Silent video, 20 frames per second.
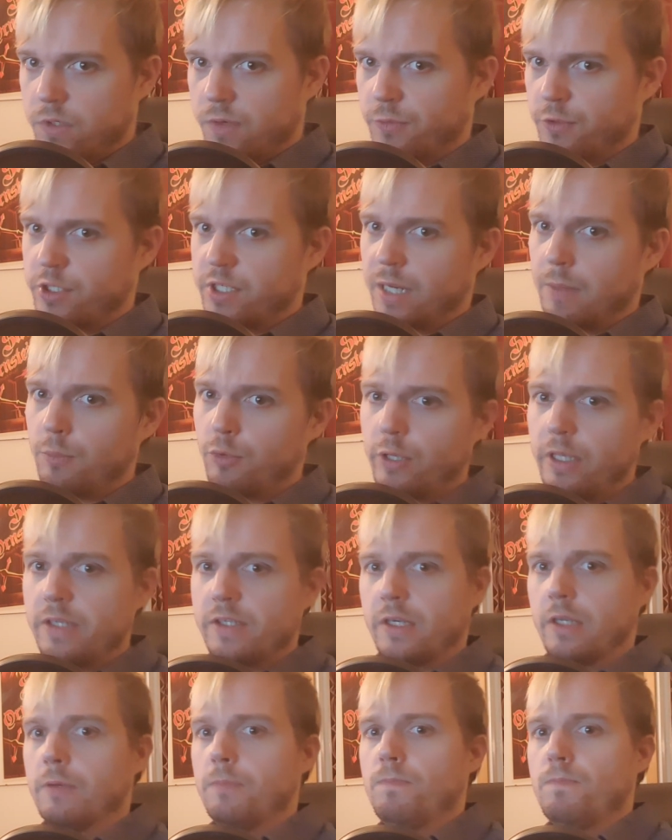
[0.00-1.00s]
So for some
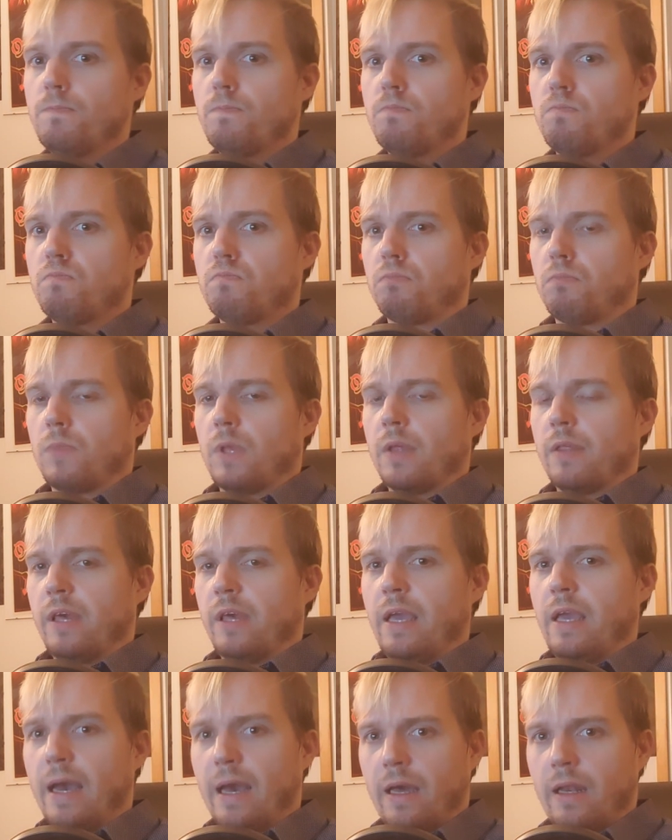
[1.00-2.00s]
reason,
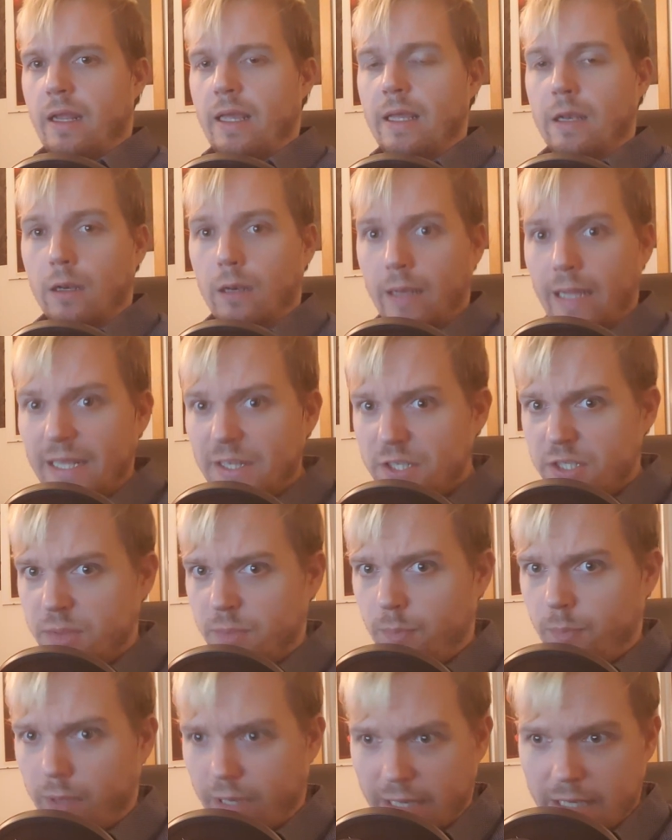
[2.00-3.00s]
they had a
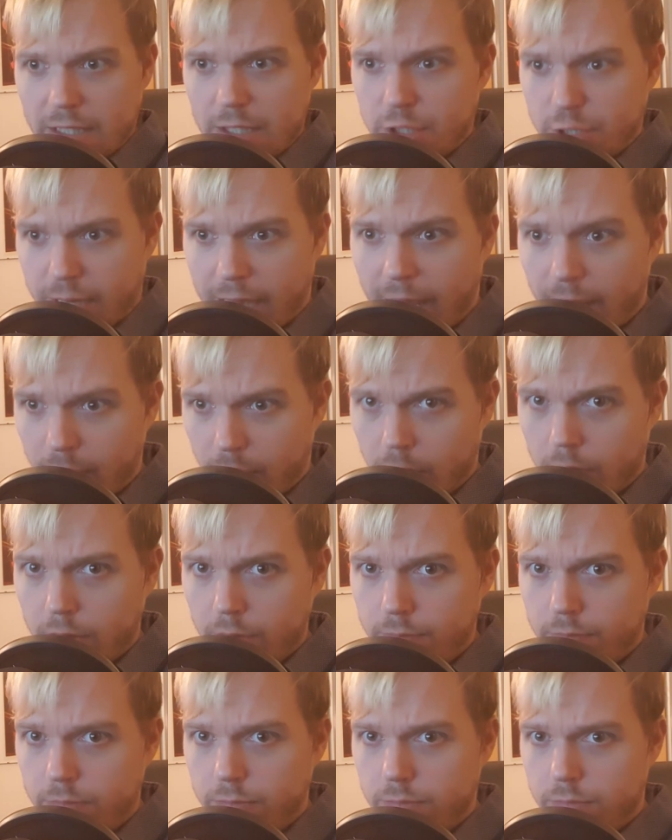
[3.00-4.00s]
Let's Play
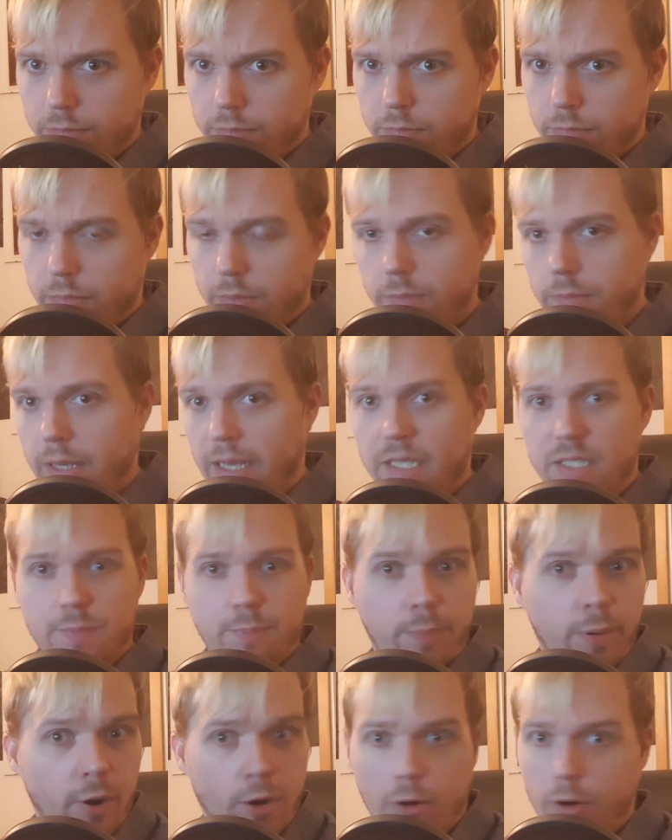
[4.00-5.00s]
channel as
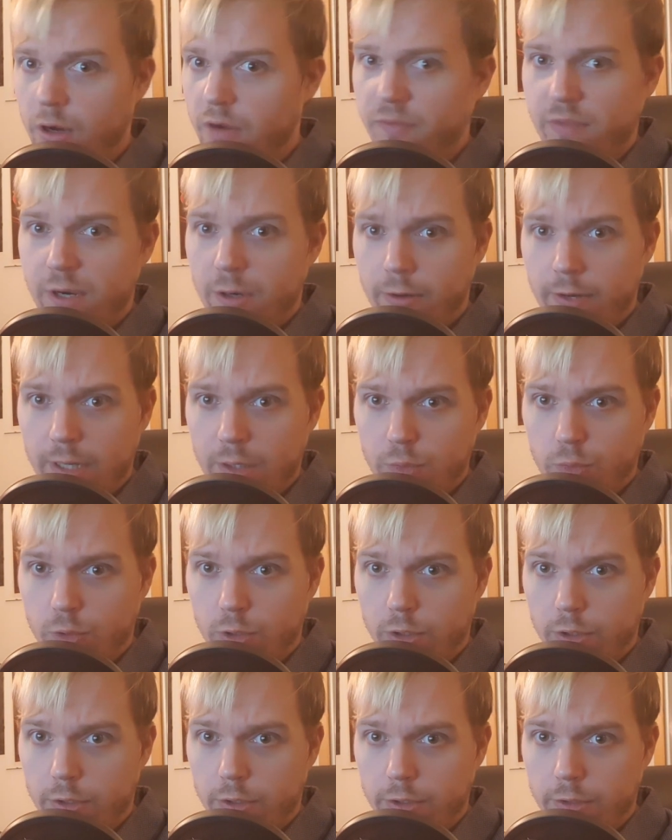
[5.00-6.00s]
part of their
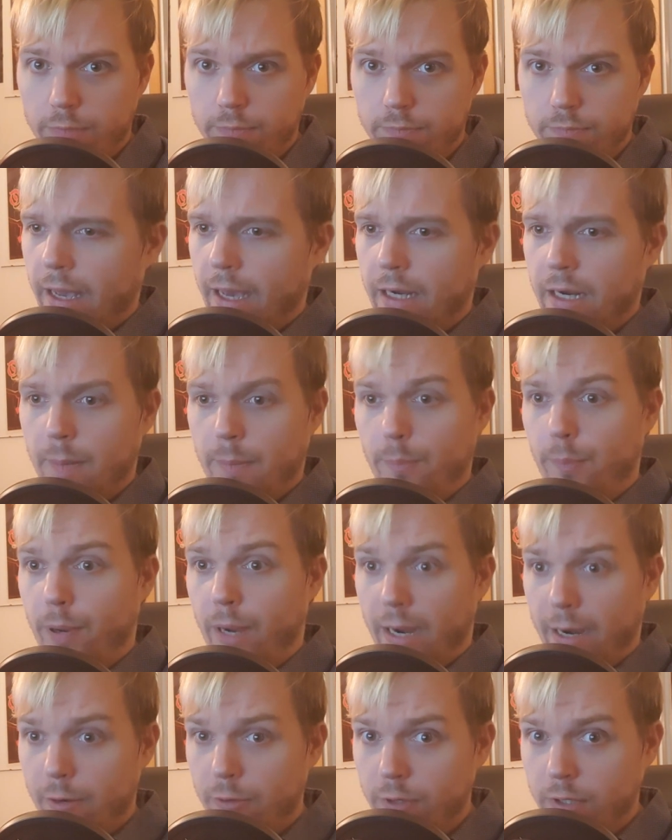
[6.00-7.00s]
network, and
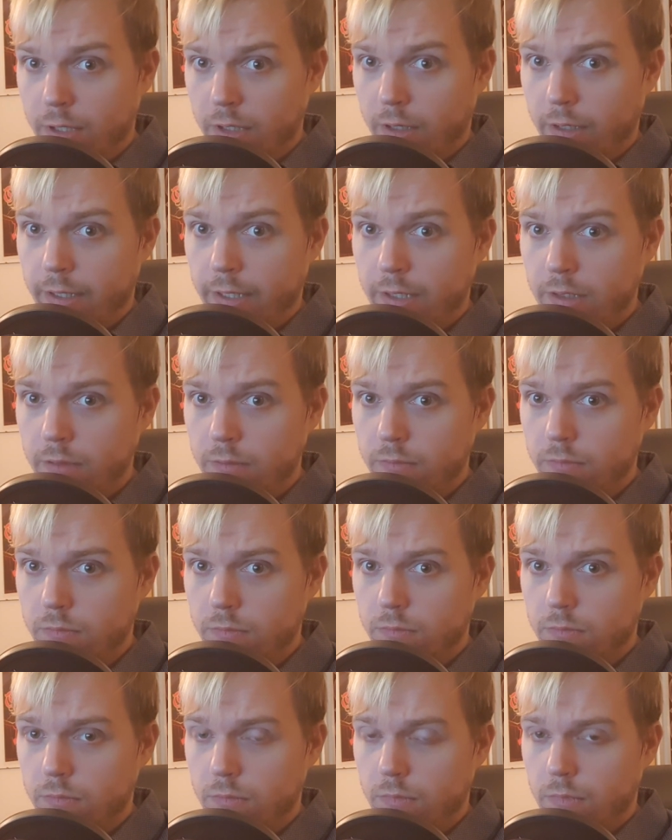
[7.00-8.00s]
apparently
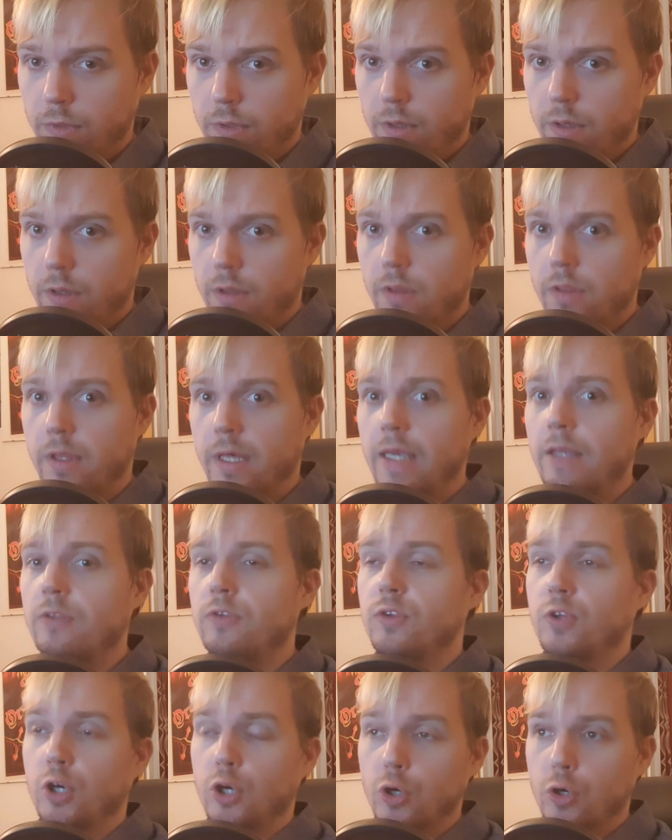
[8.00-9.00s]
they
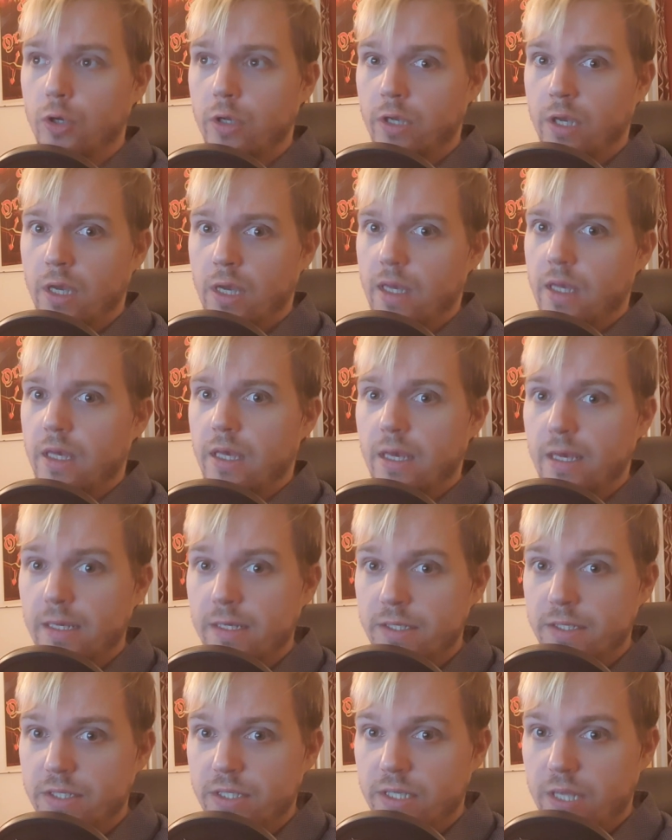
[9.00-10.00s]
took
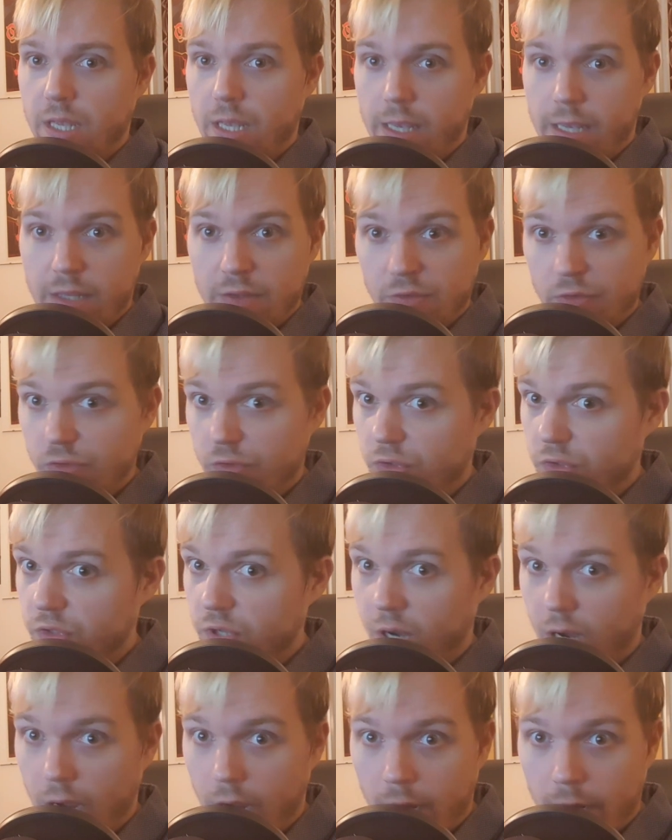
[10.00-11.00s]
his
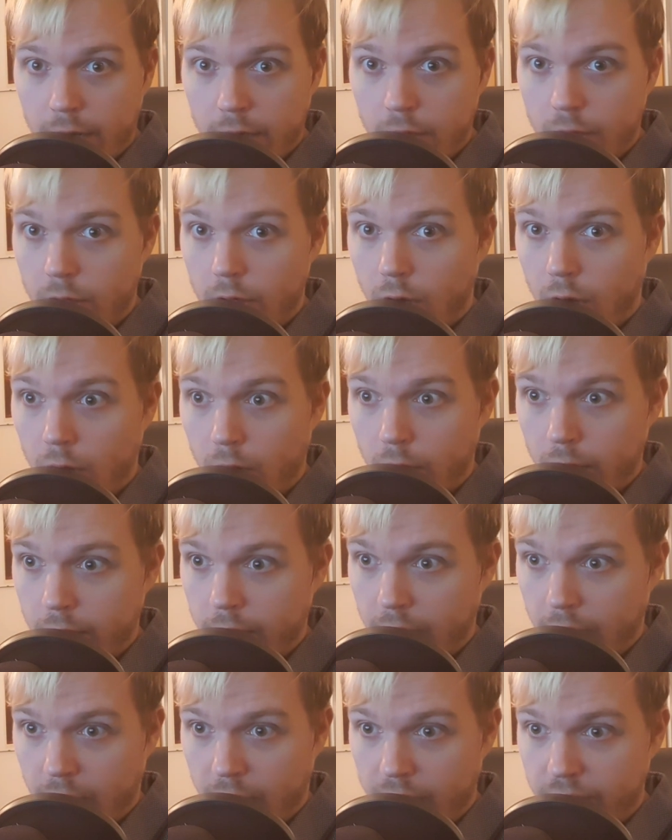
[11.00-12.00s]
entire
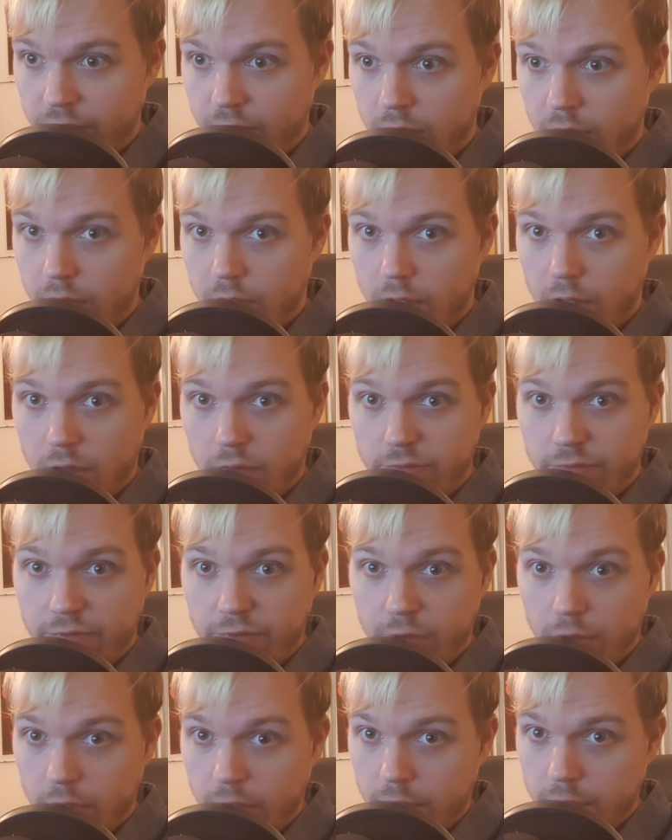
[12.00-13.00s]
archive of
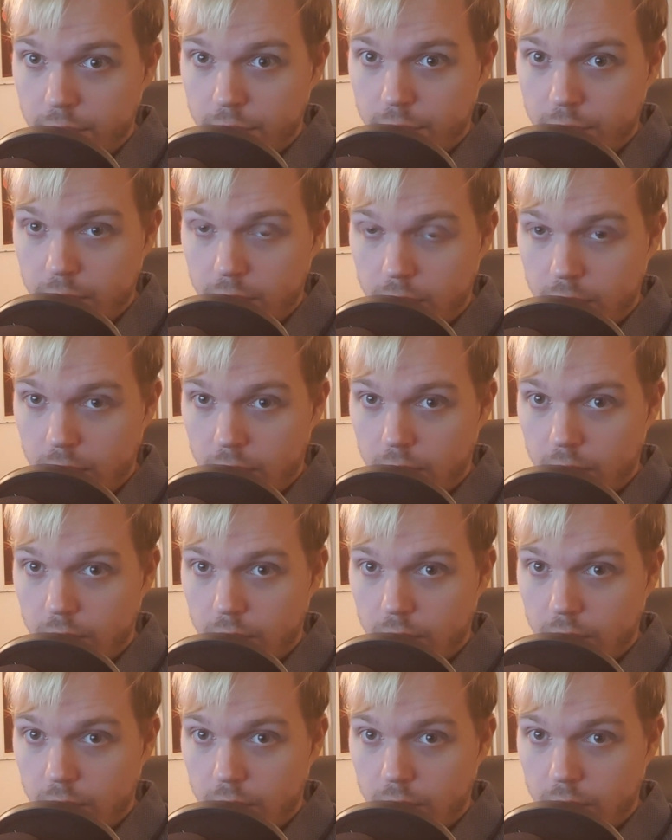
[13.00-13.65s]
footage.